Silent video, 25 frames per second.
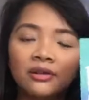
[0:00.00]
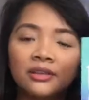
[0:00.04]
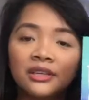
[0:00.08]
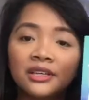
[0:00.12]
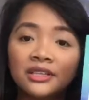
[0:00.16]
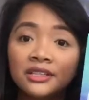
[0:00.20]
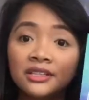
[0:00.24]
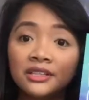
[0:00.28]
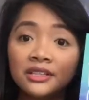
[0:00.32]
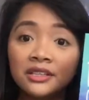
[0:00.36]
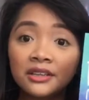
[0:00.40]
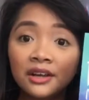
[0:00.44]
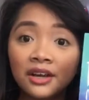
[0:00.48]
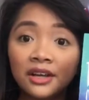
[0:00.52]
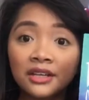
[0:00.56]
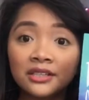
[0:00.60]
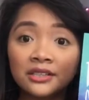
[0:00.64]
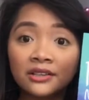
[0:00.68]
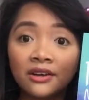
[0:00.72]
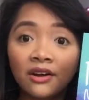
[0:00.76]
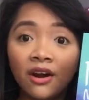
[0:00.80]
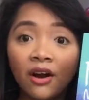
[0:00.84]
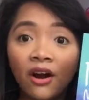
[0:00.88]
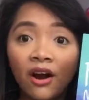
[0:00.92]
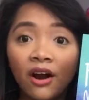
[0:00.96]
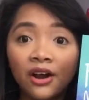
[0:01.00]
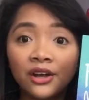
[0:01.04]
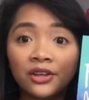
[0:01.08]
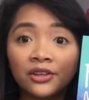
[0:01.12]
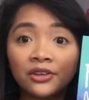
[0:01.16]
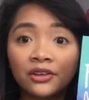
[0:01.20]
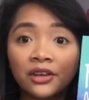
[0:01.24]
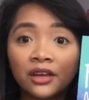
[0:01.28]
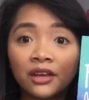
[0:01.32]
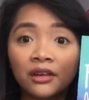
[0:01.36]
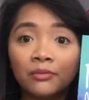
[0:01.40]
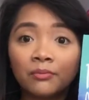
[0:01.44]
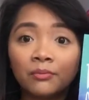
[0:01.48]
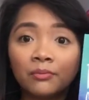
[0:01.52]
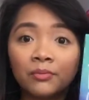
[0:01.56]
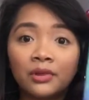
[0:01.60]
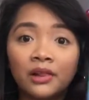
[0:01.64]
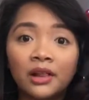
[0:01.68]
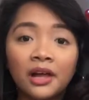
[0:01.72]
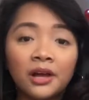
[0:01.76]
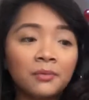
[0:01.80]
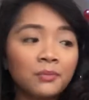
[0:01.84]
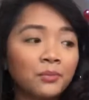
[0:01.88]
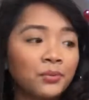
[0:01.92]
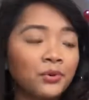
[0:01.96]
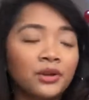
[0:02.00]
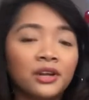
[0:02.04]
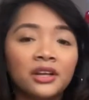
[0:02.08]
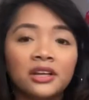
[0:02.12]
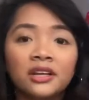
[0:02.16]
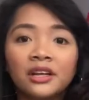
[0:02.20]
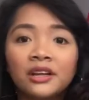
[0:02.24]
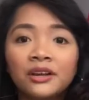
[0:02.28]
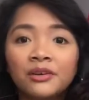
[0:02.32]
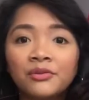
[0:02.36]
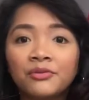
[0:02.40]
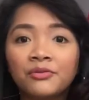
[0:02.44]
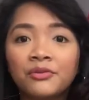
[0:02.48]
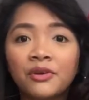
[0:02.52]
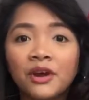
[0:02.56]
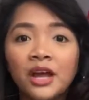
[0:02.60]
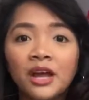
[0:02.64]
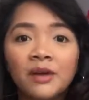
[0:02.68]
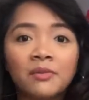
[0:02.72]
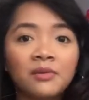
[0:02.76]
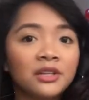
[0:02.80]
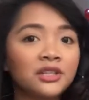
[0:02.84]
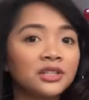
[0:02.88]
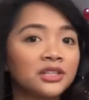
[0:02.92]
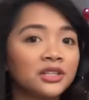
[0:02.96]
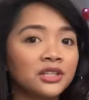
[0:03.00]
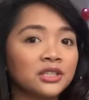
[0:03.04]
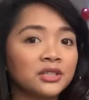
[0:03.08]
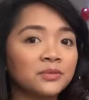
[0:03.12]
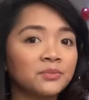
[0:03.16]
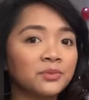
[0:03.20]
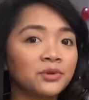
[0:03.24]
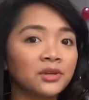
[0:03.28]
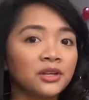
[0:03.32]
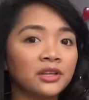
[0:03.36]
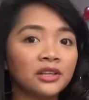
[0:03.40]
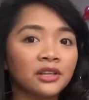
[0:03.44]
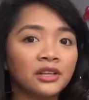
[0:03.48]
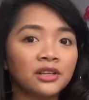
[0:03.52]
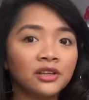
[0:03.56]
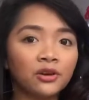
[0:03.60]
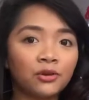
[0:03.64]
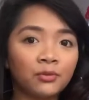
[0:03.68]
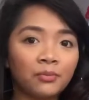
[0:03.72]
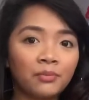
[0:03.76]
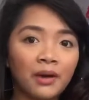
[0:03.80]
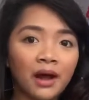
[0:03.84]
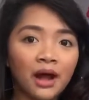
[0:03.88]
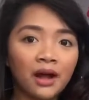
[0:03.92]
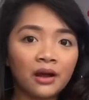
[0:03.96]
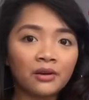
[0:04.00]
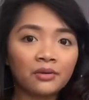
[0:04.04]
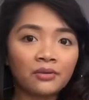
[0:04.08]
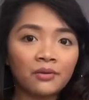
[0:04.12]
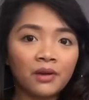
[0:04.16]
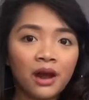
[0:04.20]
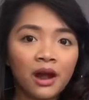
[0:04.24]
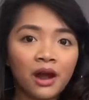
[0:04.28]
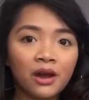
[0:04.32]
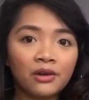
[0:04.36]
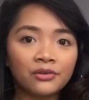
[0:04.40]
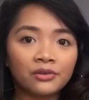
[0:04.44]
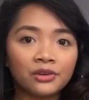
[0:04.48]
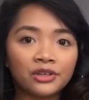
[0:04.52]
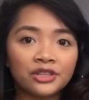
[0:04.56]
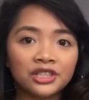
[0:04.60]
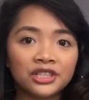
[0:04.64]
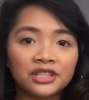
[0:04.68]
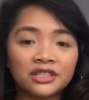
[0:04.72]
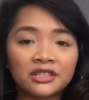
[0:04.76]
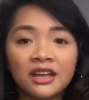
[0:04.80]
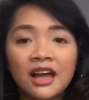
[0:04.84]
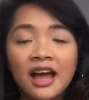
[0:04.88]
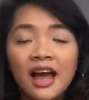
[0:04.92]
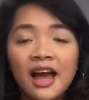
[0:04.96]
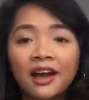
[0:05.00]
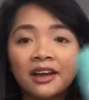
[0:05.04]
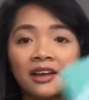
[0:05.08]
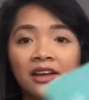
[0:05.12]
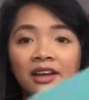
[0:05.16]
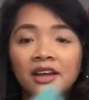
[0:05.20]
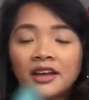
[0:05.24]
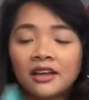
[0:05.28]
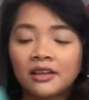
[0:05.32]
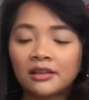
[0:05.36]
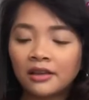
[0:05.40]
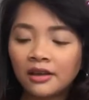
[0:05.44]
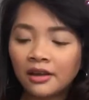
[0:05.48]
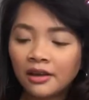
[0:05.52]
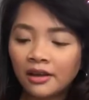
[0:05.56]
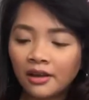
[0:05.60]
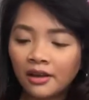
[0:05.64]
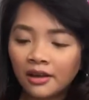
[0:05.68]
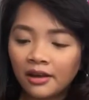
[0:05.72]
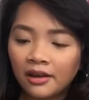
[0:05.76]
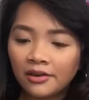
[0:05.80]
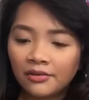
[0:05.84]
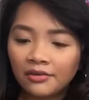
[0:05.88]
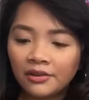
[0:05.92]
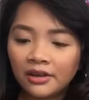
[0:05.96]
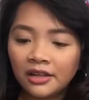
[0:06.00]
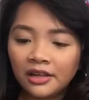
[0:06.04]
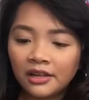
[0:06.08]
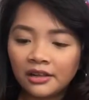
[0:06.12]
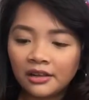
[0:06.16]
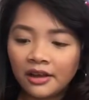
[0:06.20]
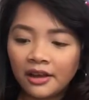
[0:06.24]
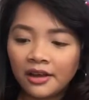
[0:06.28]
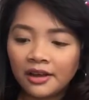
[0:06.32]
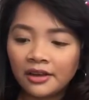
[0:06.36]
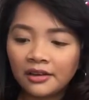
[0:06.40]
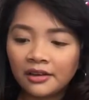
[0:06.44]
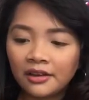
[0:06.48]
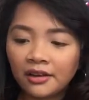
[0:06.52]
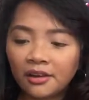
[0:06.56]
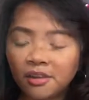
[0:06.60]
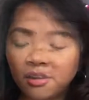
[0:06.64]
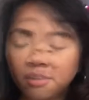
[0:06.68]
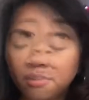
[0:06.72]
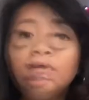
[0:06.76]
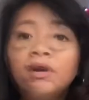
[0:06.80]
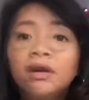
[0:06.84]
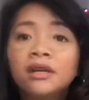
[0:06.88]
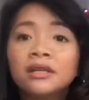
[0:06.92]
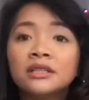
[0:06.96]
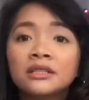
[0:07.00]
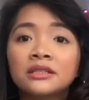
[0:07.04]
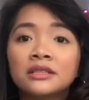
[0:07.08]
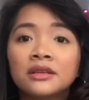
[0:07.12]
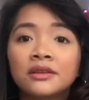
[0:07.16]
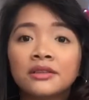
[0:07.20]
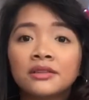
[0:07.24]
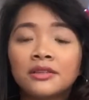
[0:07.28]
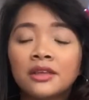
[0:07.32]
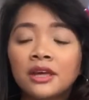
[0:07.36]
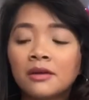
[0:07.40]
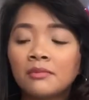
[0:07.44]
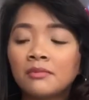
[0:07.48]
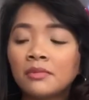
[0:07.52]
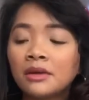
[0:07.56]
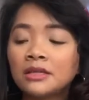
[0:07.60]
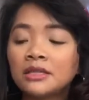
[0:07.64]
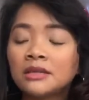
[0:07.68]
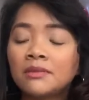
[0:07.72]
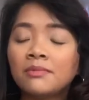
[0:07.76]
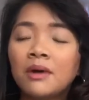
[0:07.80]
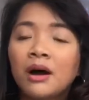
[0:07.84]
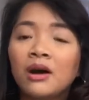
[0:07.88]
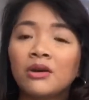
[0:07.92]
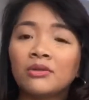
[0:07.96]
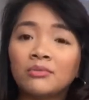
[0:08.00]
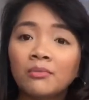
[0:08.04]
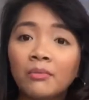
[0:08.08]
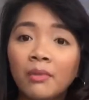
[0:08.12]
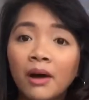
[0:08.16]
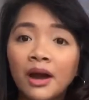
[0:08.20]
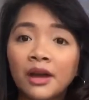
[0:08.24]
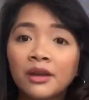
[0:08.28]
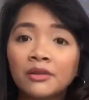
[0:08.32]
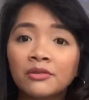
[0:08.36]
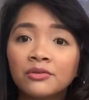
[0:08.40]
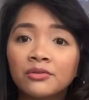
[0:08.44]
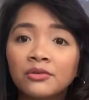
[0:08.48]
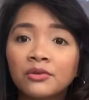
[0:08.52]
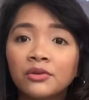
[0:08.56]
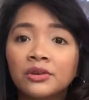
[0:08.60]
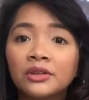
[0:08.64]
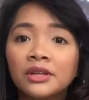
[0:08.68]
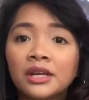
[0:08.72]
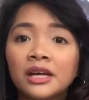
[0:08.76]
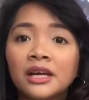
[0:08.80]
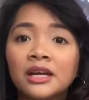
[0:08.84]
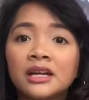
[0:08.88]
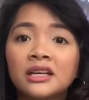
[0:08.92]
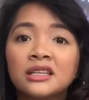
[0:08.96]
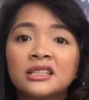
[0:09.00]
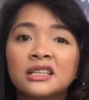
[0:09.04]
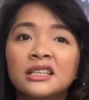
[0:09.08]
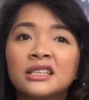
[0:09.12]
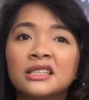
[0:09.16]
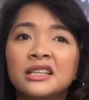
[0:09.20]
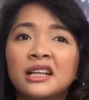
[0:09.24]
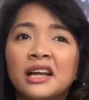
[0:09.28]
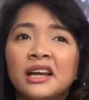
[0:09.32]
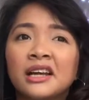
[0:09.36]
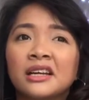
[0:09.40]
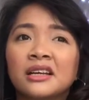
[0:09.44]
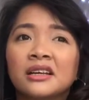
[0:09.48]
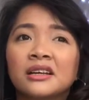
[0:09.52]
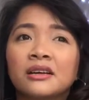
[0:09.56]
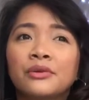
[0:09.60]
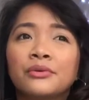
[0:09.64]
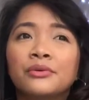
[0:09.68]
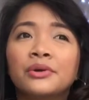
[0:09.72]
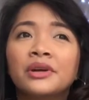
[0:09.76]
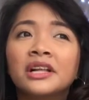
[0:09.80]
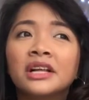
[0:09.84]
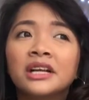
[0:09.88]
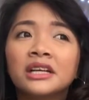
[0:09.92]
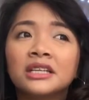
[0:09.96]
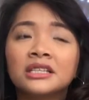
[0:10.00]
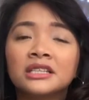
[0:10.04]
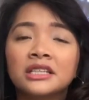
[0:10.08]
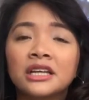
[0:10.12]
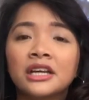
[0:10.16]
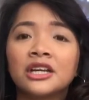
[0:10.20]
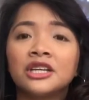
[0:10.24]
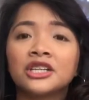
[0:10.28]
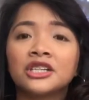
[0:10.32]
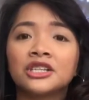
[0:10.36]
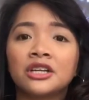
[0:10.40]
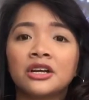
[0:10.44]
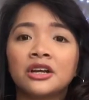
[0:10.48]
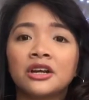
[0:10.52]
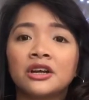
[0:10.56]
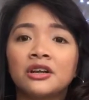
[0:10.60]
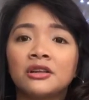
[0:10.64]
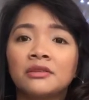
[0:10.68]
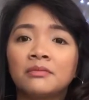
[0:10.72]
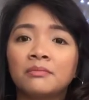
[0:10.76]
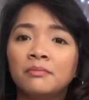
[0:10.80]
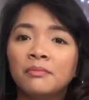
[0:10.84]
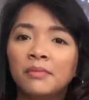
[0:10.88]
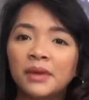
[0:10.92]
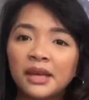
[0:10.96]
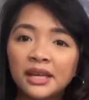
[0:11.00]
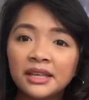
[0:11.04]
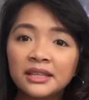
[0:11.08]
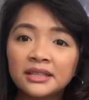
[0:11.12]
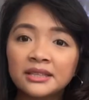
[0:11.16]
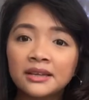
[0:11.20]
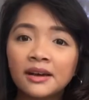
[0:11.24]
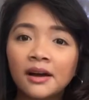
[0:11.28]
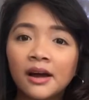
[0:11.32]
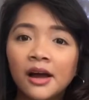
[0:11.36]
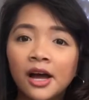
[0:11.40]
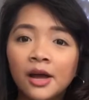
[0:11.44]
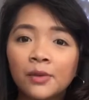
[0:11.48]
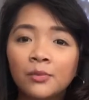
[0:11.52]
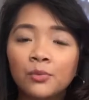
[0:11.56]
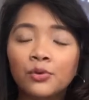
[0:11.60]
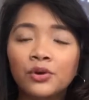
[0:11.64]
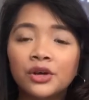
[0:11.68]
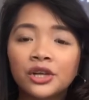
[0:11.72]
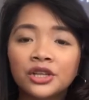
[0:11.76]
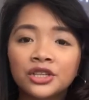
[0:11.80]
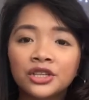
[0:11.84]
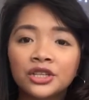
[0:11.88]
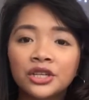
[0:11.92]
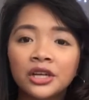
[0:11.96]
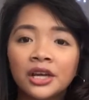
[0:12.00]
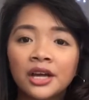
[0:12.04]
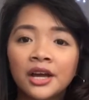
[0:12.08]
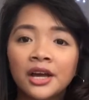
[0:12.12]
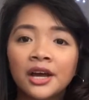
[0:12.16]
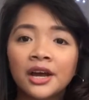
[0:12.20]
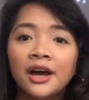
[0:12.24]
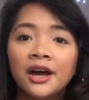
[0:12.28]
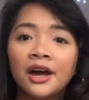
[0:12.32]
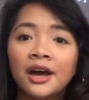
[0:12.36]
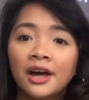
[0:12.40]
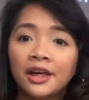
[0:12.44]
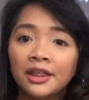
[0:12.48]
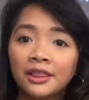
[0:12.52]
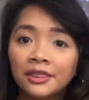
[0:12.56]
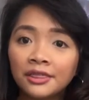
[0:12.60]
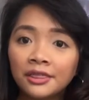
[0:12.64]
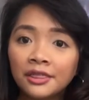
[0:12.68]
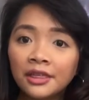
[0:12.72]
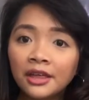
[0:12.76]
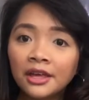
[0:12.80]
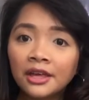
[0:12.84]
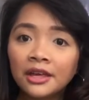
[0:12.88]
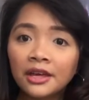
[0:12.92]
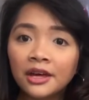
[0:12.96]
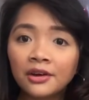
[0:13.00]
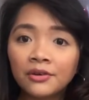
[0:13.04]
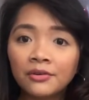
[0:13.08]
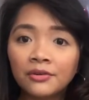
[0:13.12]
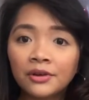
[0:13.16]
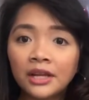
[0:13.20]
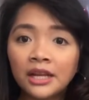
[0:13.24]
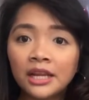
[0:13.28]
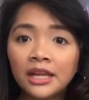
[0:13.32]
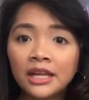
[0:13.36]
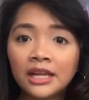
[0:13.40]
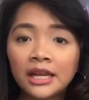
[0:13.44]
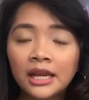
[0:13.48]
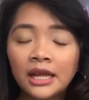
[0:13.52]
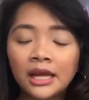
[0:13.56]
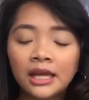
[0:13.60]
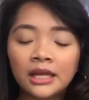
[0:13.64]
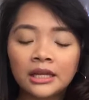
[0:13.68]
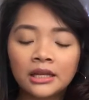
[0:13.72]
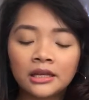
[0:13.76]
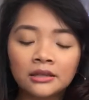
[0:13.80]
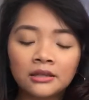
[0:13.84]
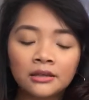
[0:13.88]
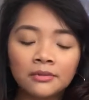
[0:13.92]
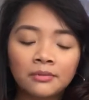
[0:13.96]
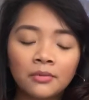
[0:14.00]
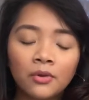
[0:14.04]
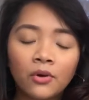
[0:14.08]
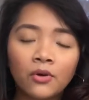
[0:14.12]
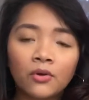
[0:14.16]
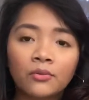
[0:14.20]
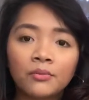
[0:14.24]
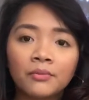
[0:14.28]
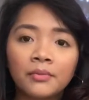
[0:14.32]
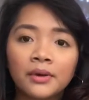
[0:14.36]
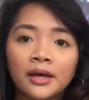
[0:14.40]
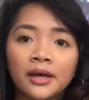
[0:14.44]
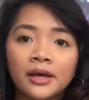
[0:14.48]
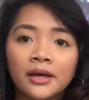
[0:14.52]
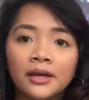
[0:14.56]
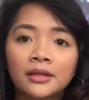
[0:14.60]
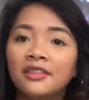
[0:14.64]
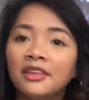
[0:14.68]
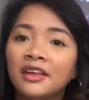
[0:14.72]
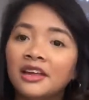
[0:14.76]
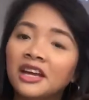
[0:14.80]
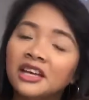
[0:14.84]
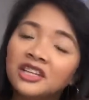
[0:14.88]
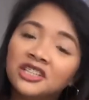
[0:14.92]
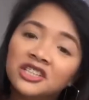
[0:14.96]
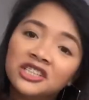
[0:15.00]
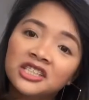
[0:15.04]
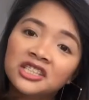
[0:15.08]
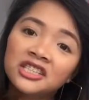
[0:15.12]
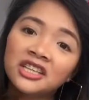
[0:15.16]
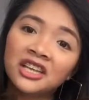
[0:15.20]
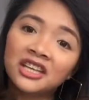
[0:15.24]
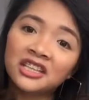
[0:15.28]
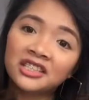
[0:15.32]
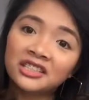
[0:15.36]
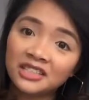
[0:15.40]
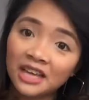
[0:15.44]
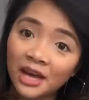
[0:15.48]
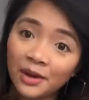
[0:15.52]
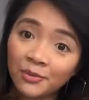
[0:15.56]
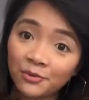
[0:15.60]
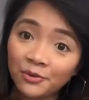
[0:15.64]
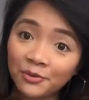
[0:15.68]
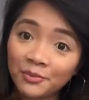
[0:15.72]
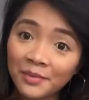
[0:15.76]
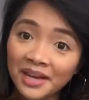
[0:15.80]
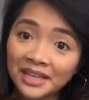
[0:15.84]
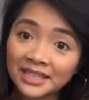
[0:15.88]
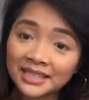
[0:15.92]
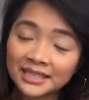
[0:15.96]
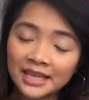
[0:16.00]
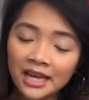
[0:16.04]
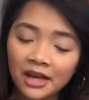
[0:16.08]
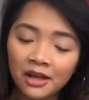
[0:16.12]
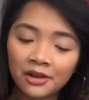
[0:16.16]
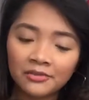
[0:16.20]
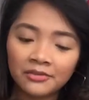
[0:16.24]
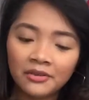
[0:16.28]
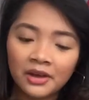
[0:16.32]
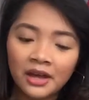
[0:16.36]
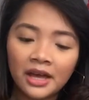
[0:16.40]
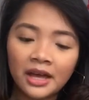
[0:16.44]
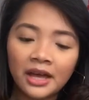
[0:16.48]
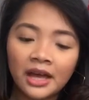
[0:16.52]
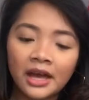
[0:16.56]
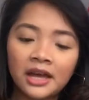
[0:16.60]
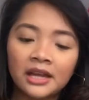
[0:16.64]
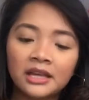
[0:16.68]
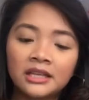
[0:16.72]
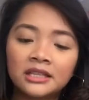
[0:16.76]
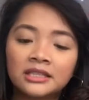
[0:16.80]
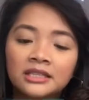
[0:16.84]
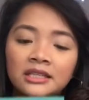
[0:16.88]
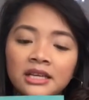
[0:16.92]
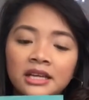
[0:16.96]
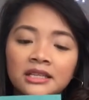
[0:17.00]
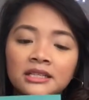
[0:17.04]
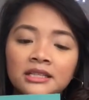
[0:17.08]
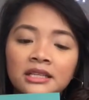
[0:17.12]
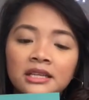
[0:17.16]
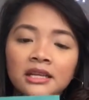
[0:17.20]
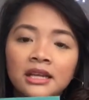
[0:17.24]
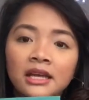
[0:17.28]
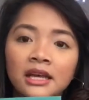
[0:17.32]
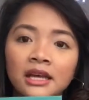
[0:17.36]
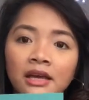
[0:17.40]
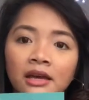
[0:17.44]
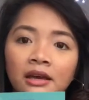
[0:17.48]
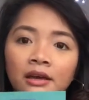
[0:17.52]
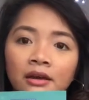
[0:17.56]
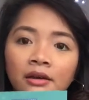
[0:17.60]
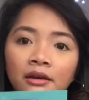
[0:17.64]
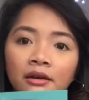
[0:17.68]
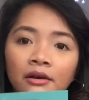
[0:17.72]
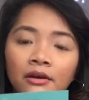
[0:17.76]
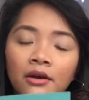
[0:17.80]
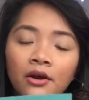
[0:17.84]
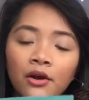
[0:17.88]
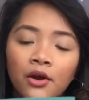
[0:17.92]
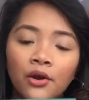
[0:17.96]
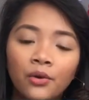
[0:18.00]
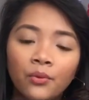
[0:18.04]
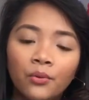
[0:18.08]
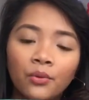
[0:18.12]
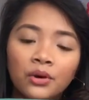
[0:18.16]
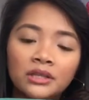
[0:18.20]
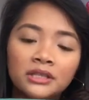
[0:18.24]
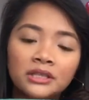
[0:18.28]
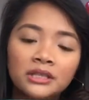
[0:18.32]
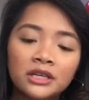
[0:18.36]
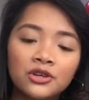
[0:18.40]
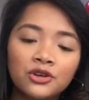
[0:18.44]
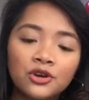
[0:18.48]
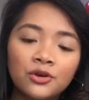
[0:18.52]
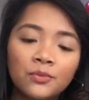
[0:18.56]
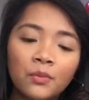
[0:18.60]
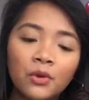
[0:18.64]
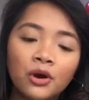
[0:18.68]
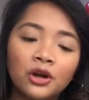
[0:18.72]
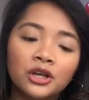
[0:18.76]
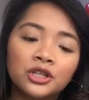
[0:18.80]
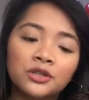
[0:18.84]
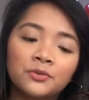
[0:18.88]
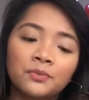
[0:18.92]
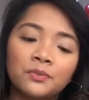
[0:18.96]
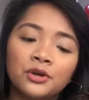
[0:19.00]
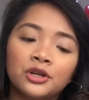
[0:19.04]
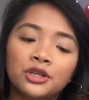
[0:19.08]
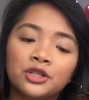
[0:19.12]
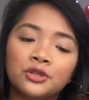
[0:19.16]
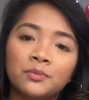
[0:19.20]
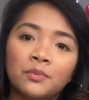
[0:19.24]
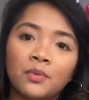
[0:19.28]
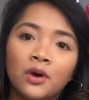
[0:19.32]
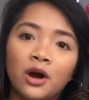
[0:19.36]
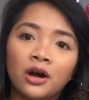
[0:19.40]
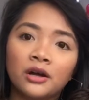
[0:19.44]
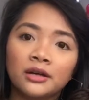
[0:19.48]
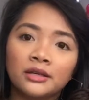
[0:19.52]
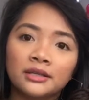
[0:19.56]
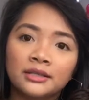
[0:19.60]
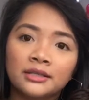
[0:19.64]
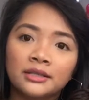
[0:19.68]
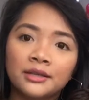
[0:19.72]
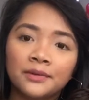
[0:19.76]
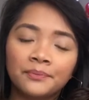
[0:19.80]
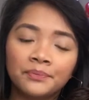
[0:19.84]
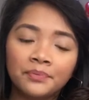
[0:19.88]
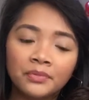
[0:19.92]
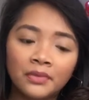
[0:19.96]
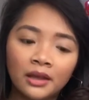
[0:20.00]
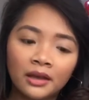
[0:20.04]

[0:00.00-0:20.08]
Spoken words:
This is a nice card. You can like put it in a frame and just put it in your background or just hang it. I really like it. This month's theme is about mindfulness. It's like relaxation, me time, which I think I really need at the moment. I think I just need time for myself. And it says in here, what's in your March Birchbox?